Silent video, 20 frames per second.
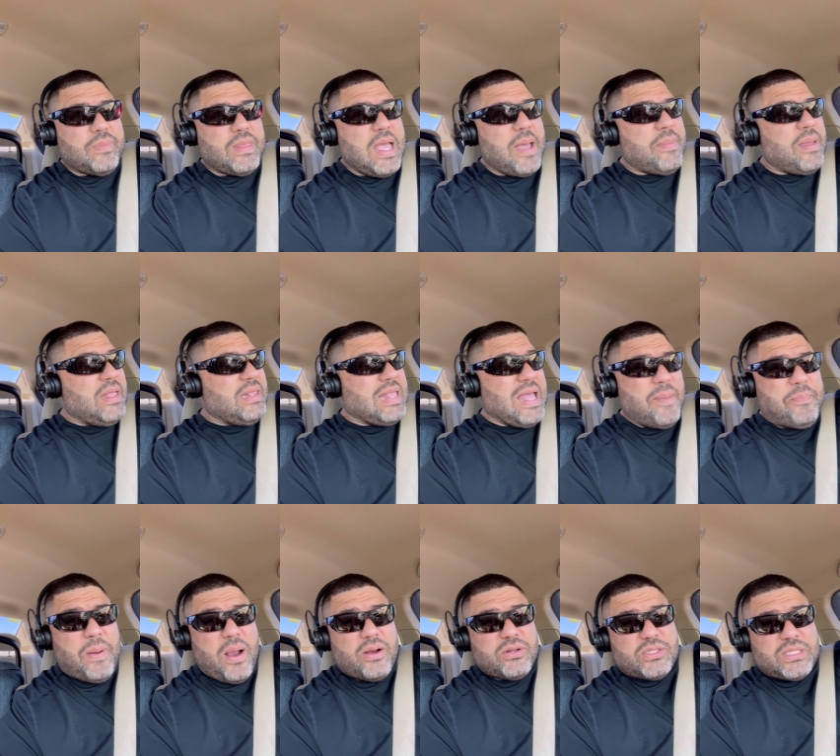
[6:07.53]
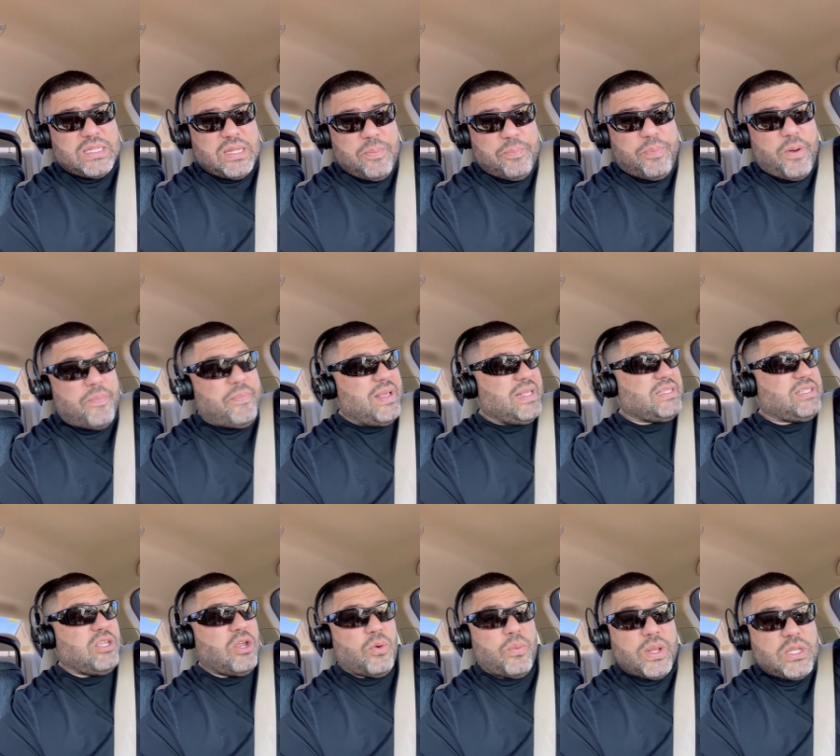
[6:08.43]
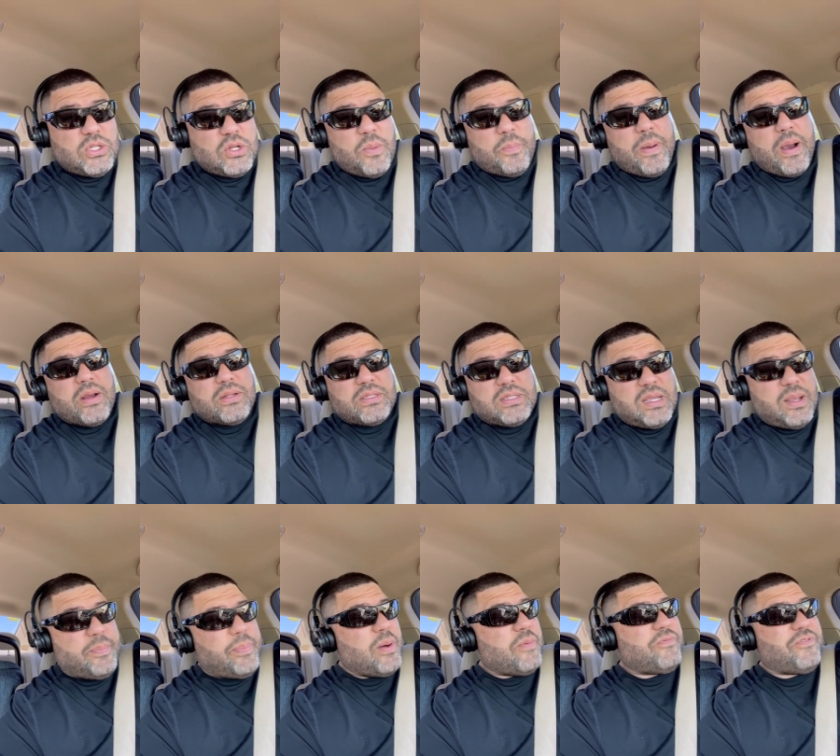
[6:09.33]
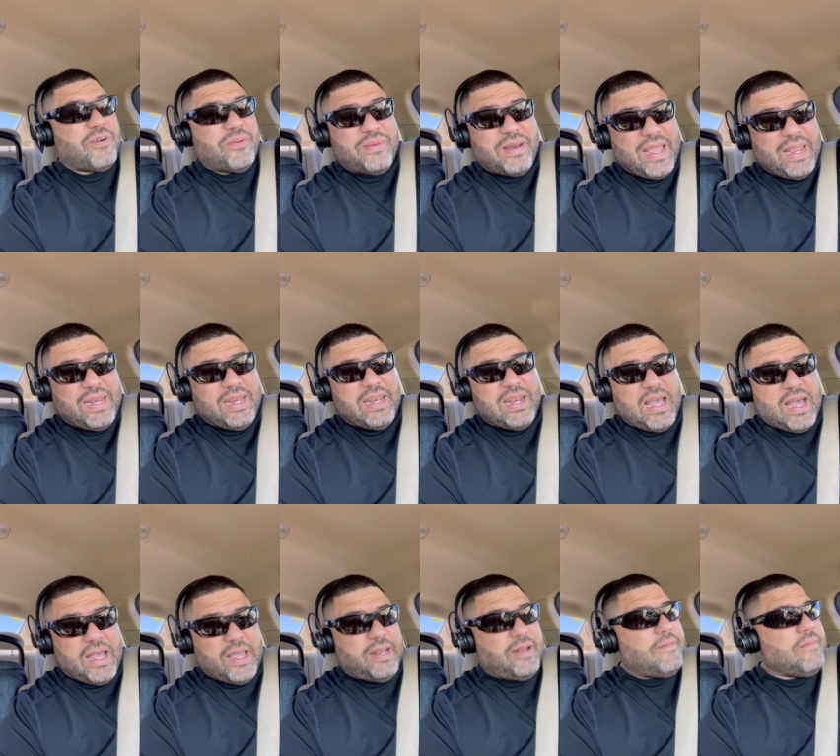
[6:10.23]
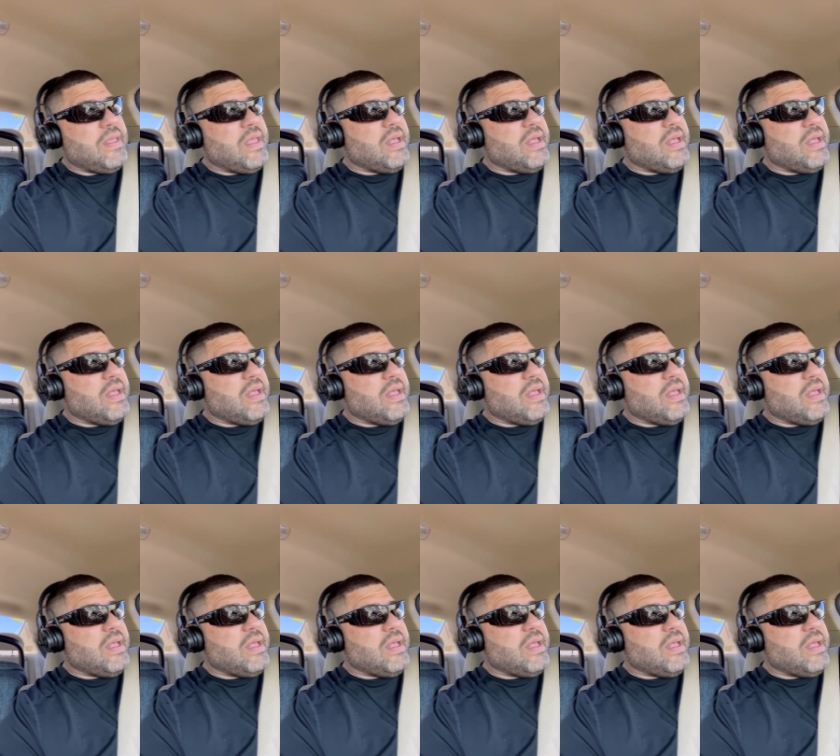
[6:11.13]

that power steering pump is the original power steering pump from 99.